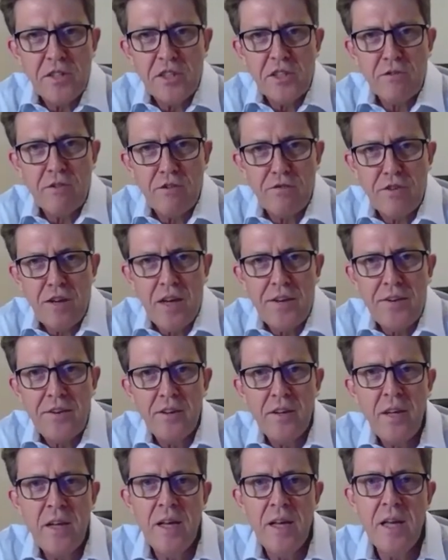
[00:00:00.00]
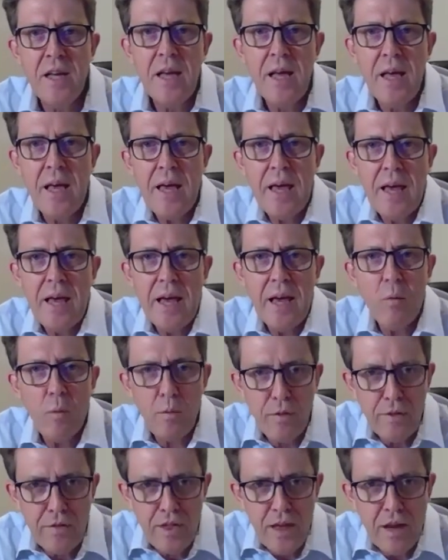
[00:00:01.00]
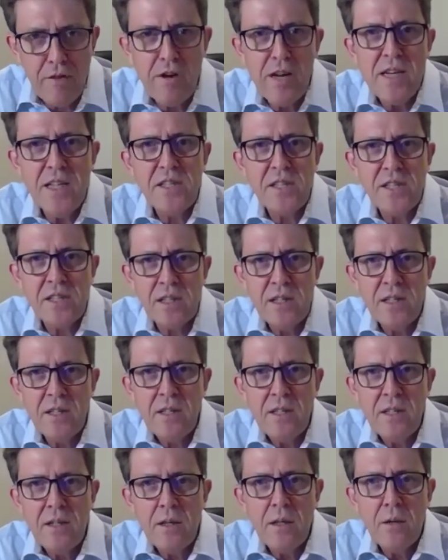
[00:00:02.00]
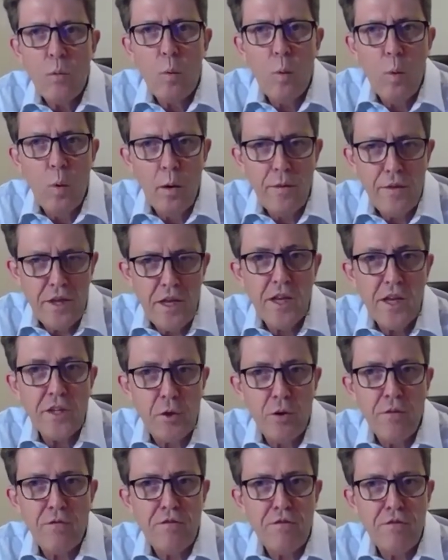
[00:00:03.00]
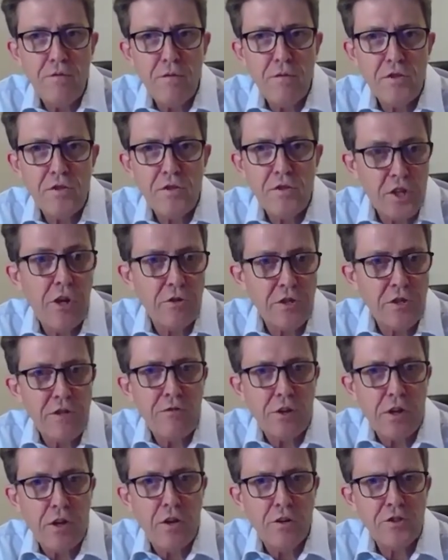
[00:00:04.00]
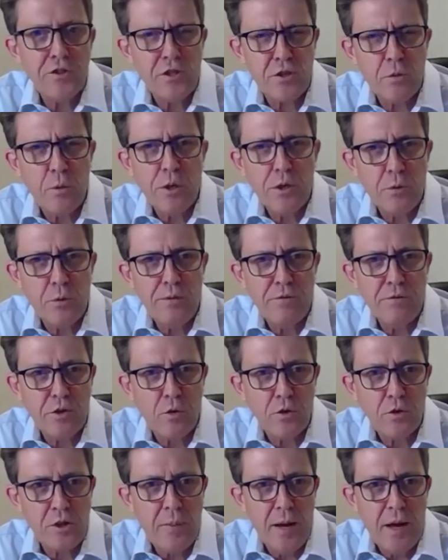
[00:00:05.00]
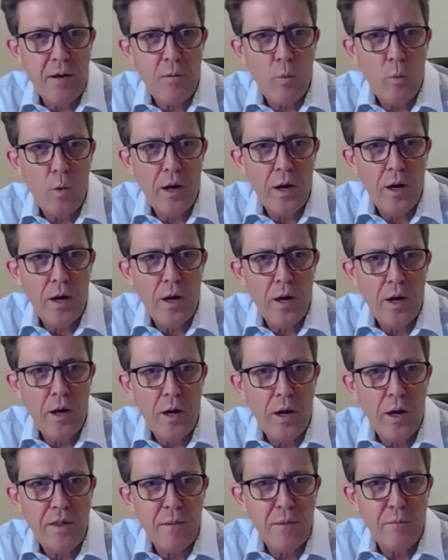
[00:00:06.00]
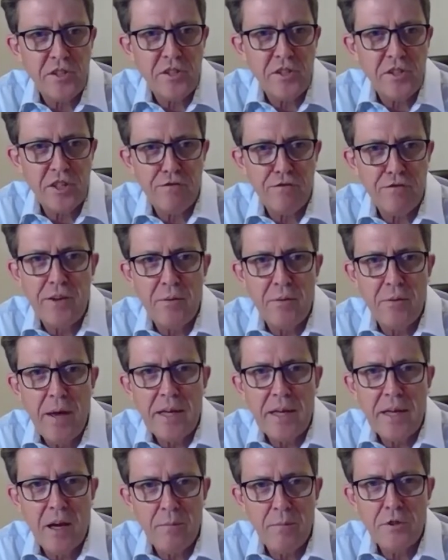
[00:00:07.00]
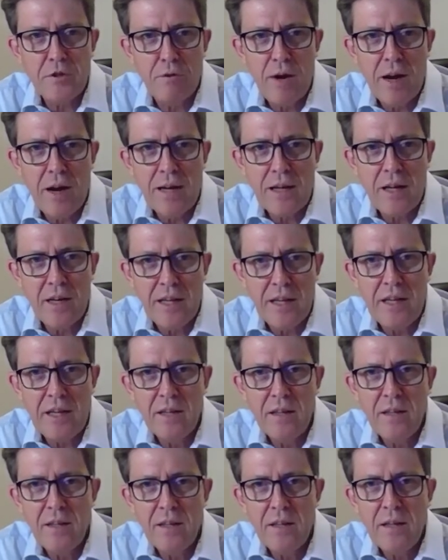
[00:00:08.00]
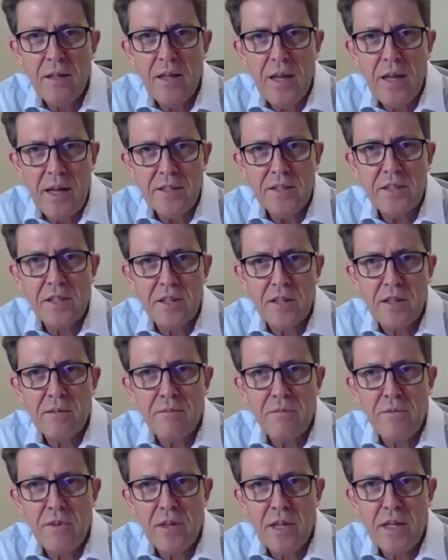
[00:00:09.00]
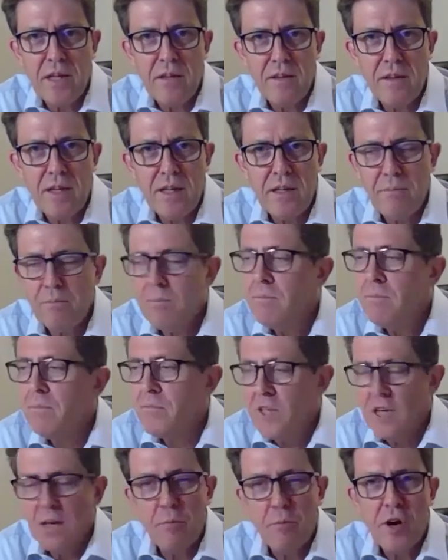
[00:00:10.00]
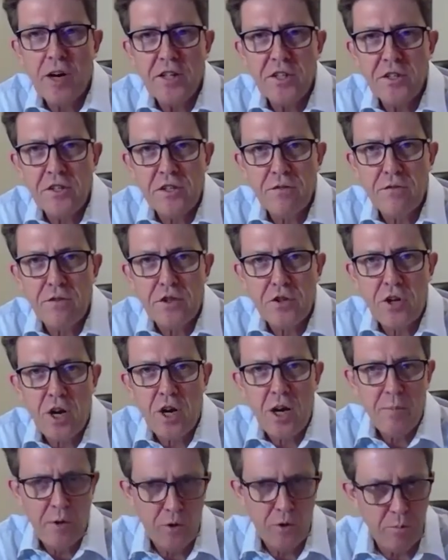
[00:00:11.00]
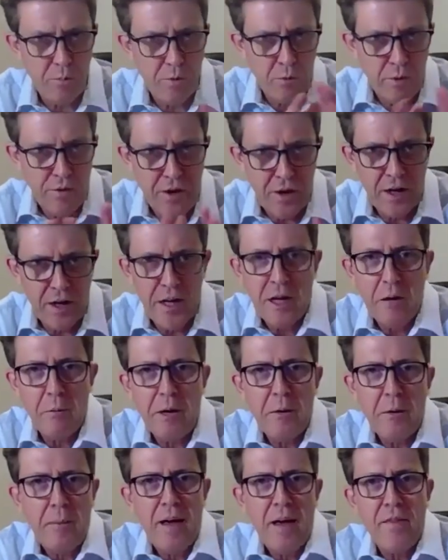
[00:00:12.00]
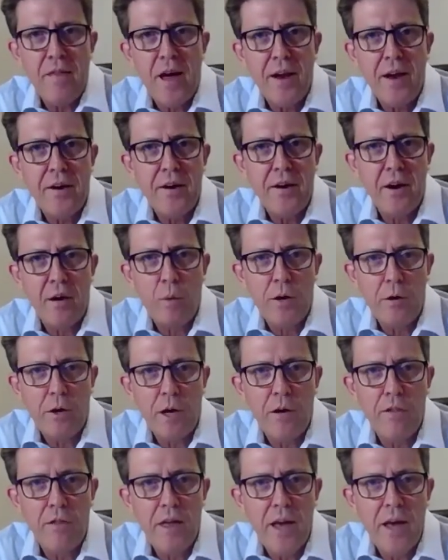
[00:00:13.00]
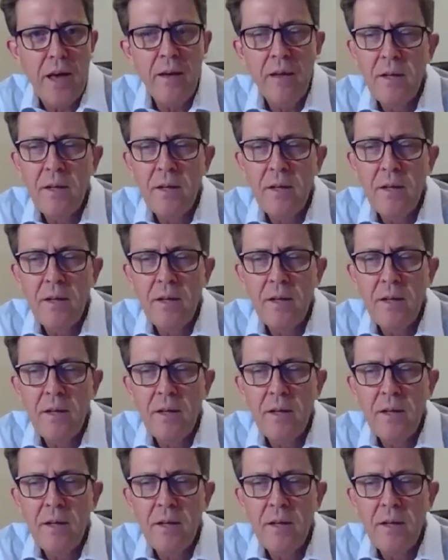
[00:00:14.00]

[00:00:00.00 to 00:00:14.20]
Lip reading: of a fund. There is the issue of security for costs, which we've talked about, where the presence of a fund may come directly into the deliberations of the tribunal, but we've heard a little bit about that and I won't go there.